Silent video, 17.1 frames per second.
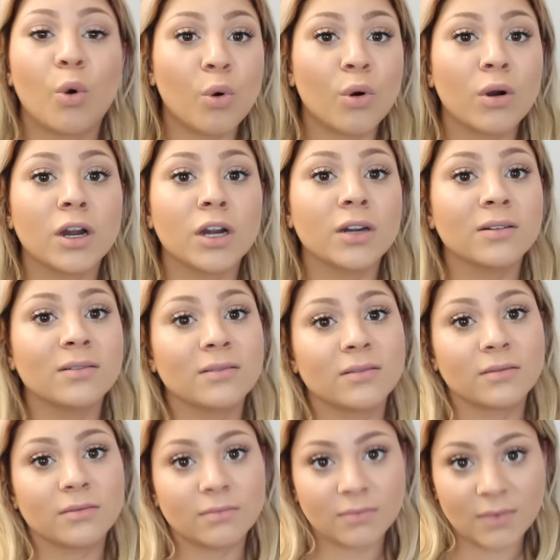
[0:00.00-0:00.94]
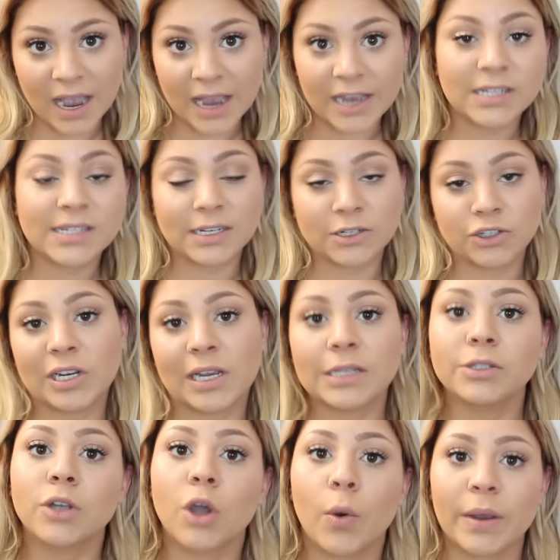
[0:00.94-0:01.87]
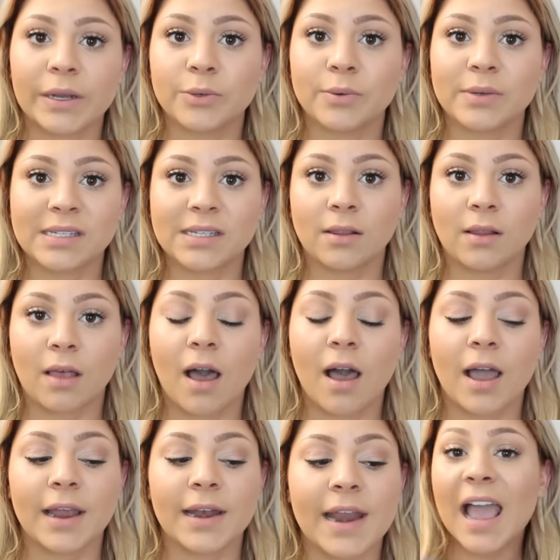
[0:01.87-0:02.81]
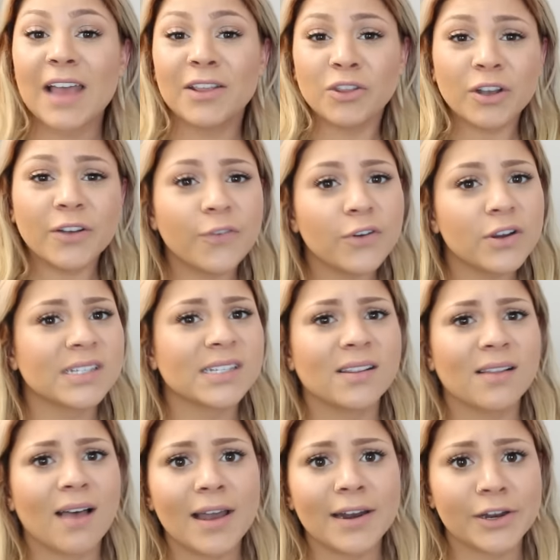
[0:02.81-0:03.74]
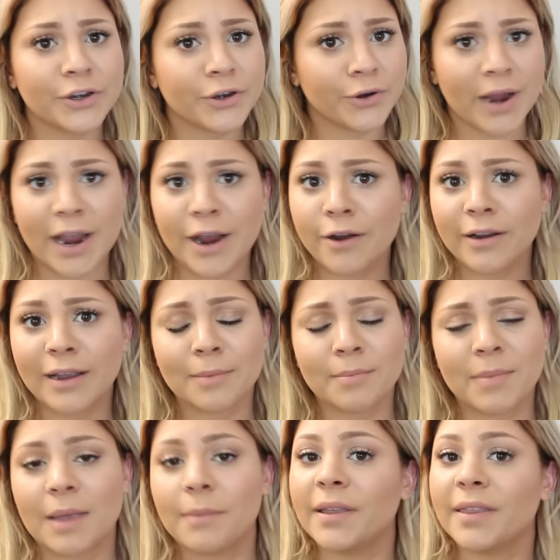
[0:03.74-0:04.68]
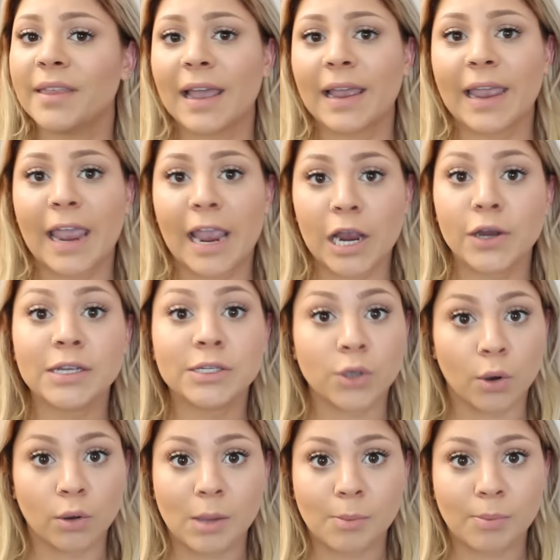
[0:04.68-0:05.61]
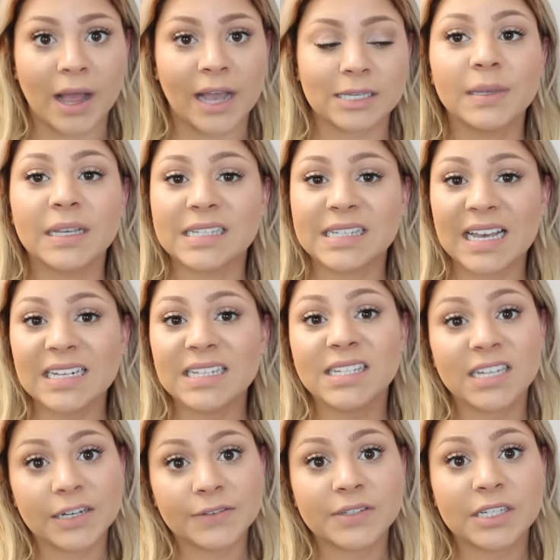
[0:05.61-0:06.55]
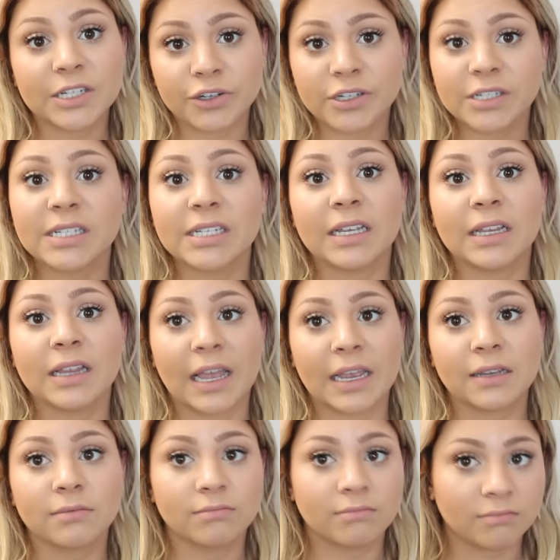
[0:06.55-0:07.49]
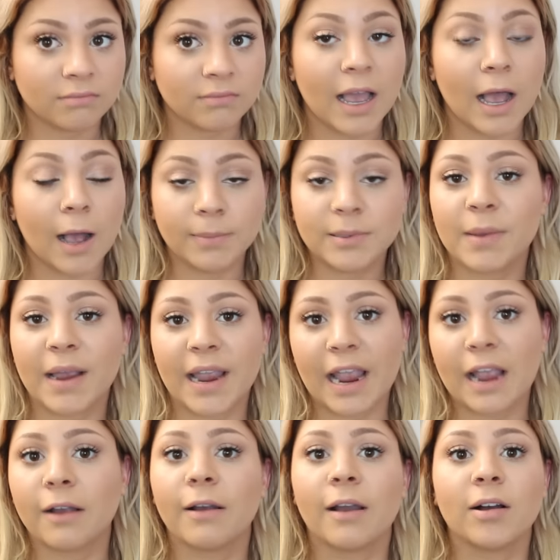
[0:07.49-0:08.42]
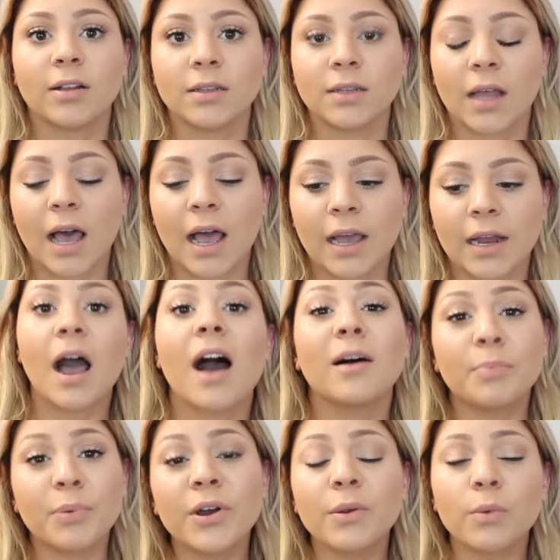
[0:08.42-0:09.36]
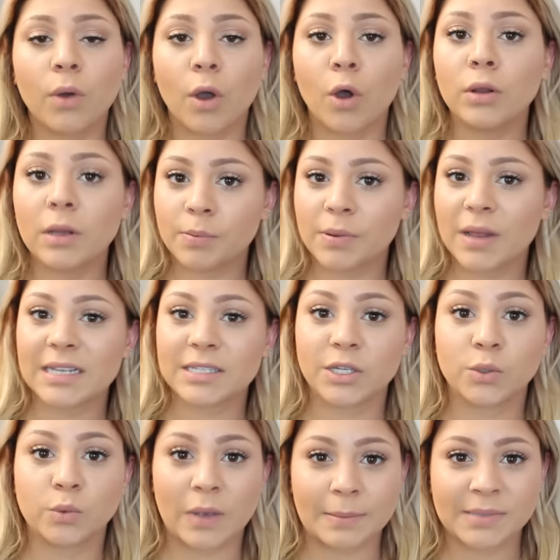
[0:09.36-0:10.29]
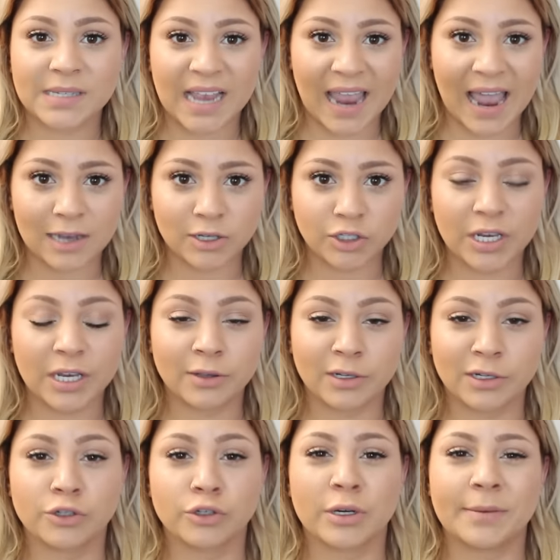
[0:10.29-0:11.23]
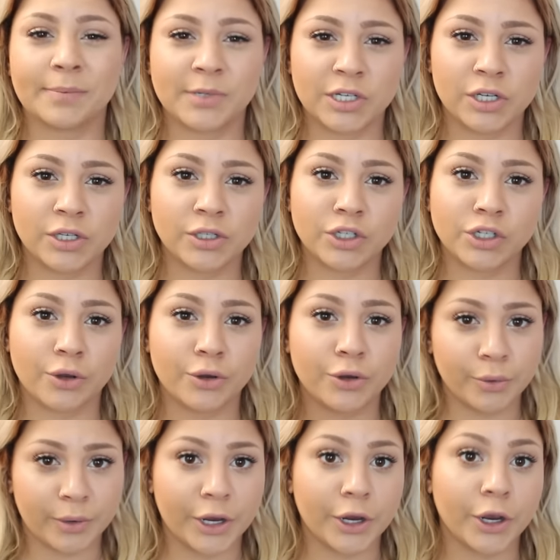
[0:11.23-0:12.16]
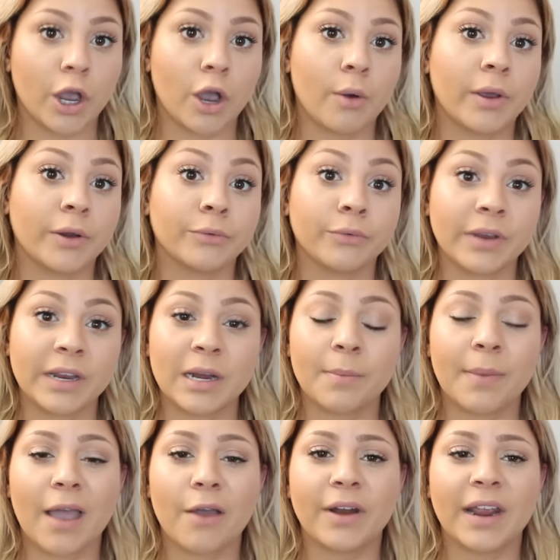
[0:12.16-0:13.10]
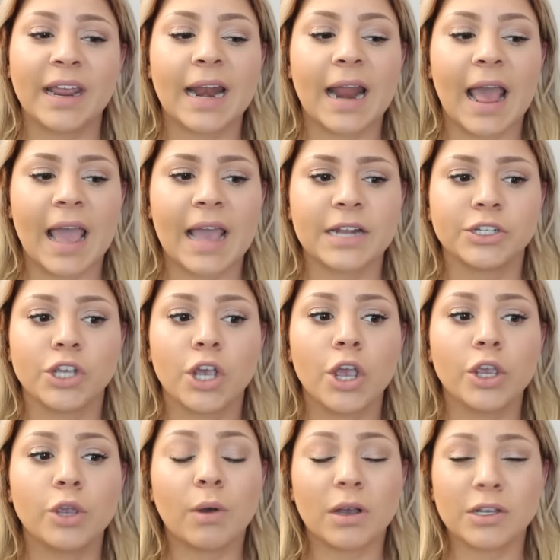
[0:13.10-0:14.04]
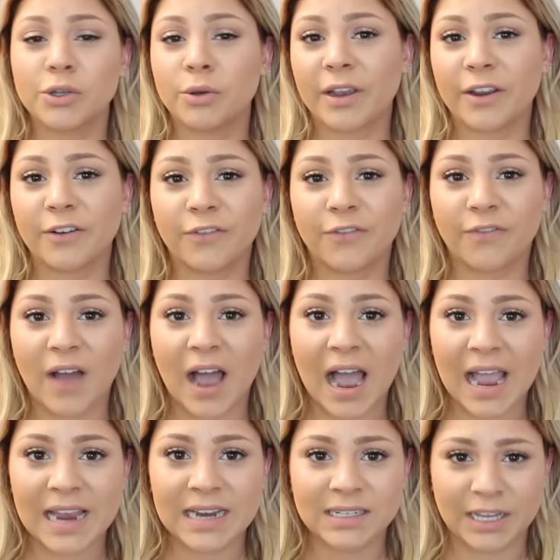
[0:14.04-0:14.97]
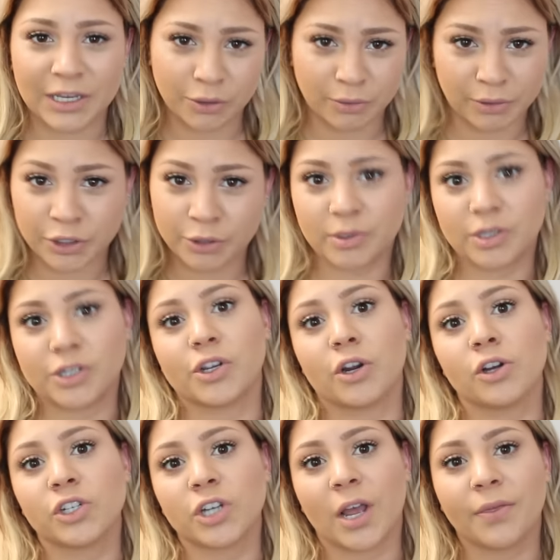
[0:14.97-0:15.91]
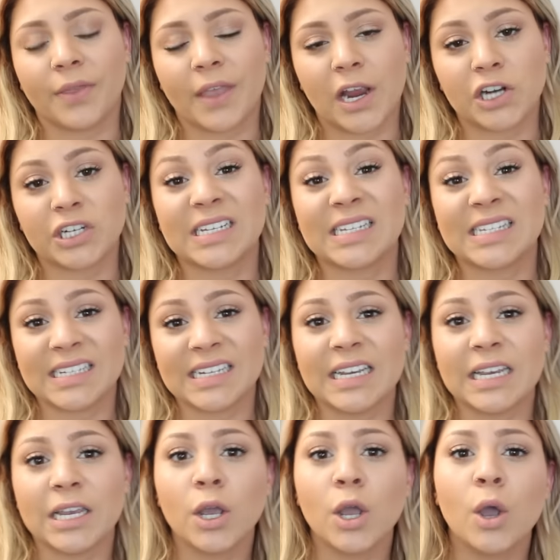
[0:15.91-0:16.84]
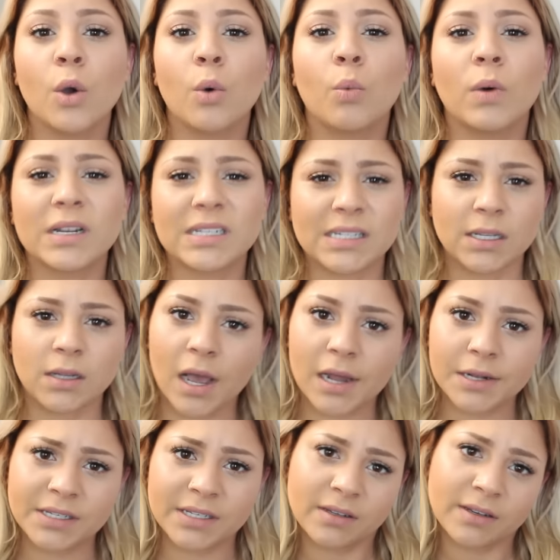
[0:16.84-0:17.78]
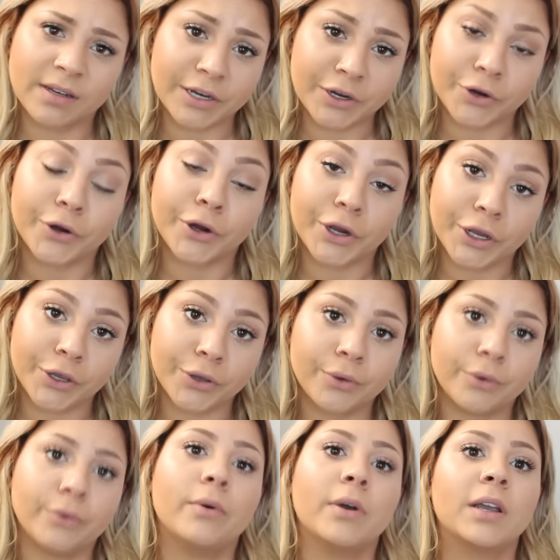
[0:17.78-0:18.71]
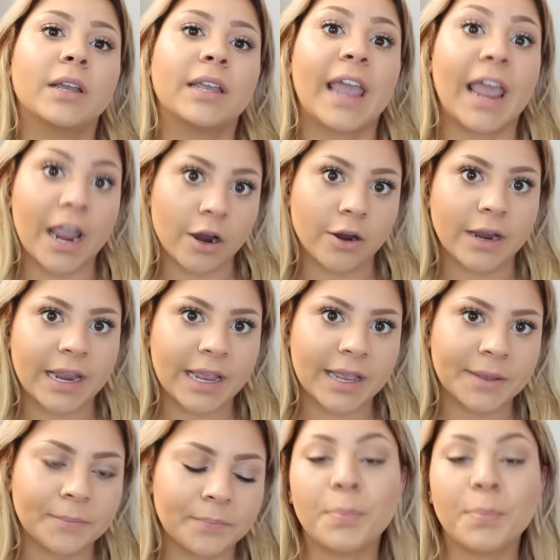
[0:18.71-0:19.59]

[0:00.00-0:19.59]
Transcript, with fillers: or I suggest going to a salon and look for a salon in your area maybe that carries Olaplex, because that stuff seriously like helped my hair out a lot. I'll put Olaplex's website actually in the description so you can go and read about it, and you also can find, like, you can do a search on there to see what salons near you carry it.